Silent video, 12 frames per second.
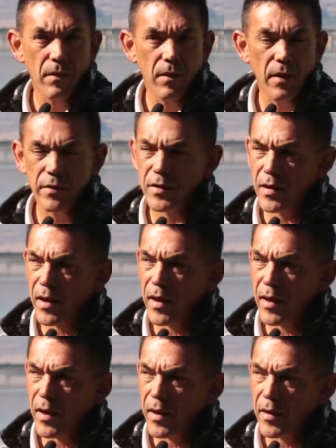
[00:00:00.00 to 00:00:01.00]
And today
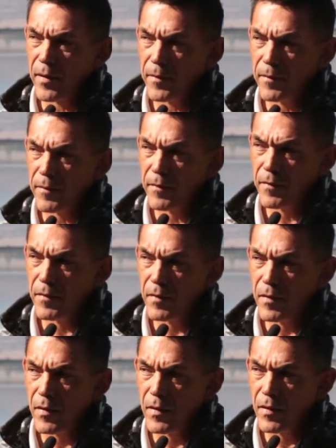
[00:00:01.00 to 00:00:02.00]
I
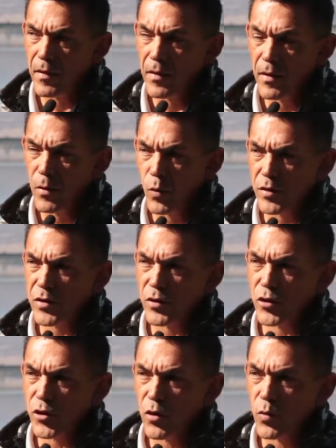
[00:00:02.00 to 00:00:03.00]
wasn't
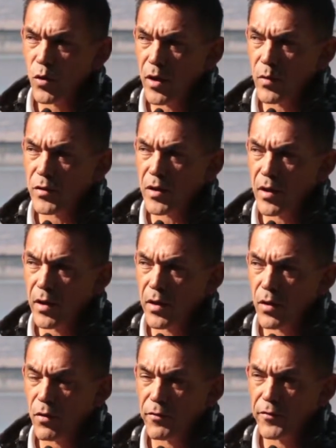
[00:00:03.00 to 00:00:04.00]
sure what I was going to
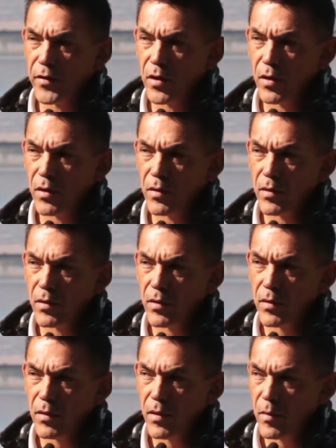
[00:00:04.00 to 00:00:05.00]
hear or feel,
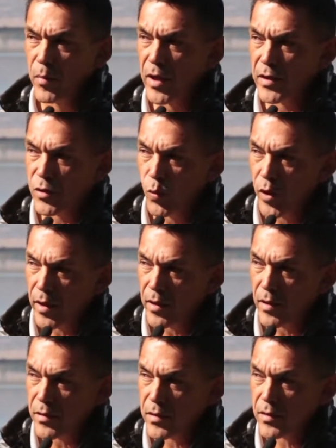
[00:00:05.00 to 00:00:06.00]
but as a
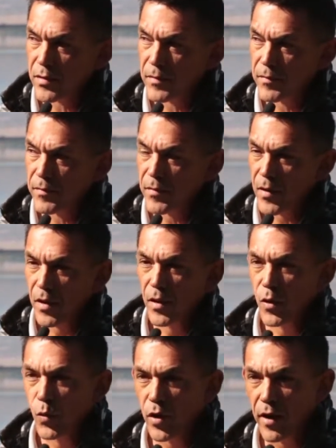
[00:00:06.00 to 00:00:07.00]
witness,
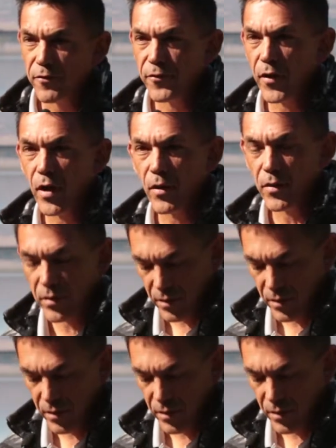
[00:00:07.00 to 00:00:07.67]
what I felt